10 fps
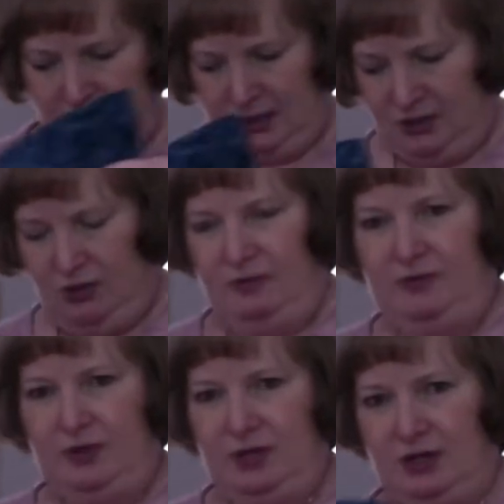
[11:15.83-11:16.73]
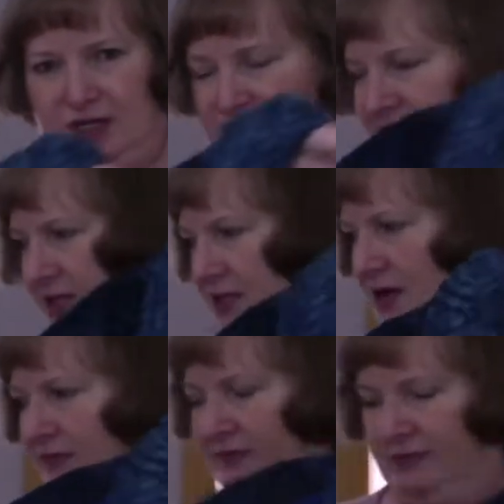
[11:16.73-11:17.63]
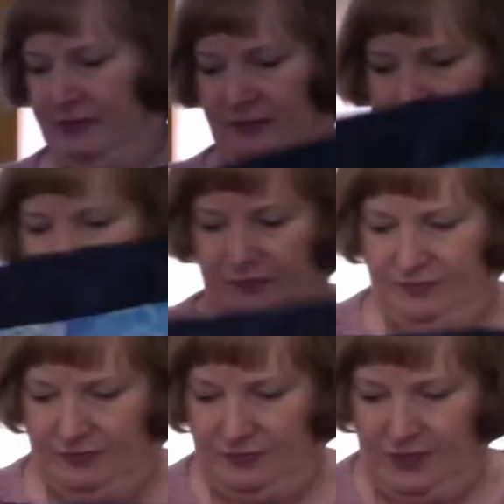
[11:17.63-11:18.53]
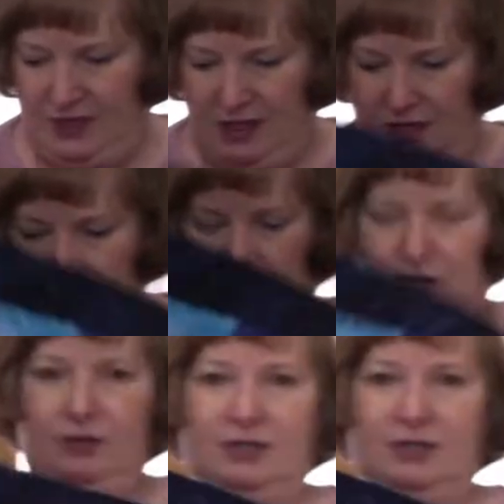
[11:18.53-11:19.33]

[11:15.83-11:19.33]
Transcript: So hopefully you can see enough. Here is a